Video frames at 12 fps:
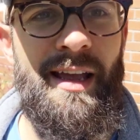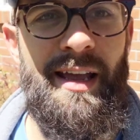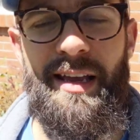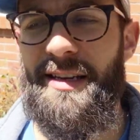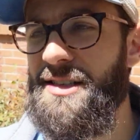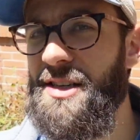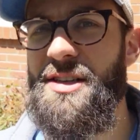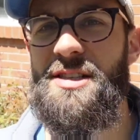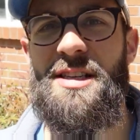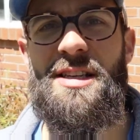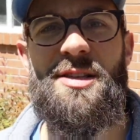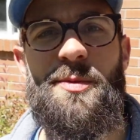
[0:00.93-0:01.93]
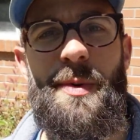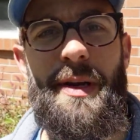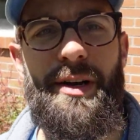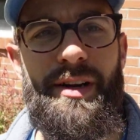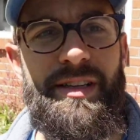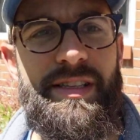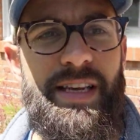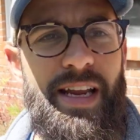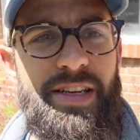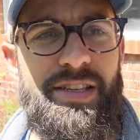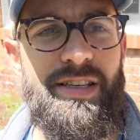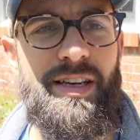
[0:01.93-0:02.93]
Hey, so this is Peter
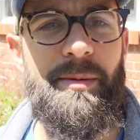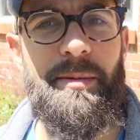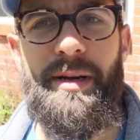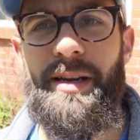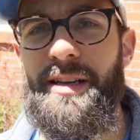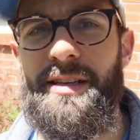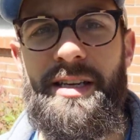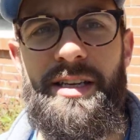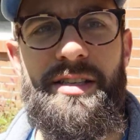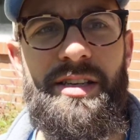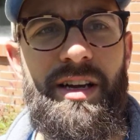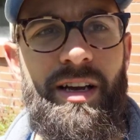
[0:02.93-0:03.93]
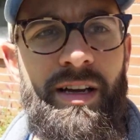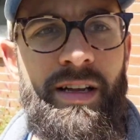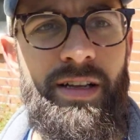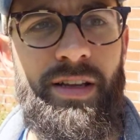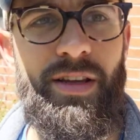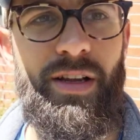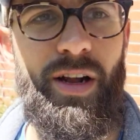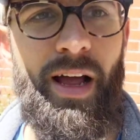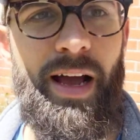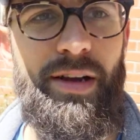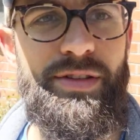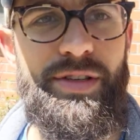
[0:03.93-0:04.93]
Constantian. I'm going to teach a little
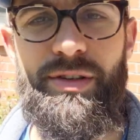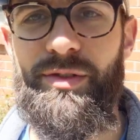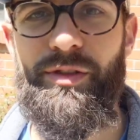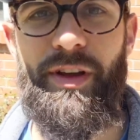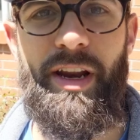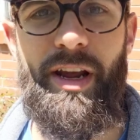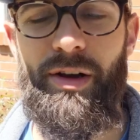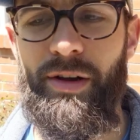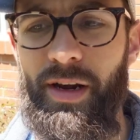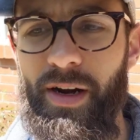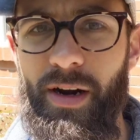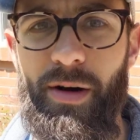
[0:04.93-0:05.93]
how-to video here.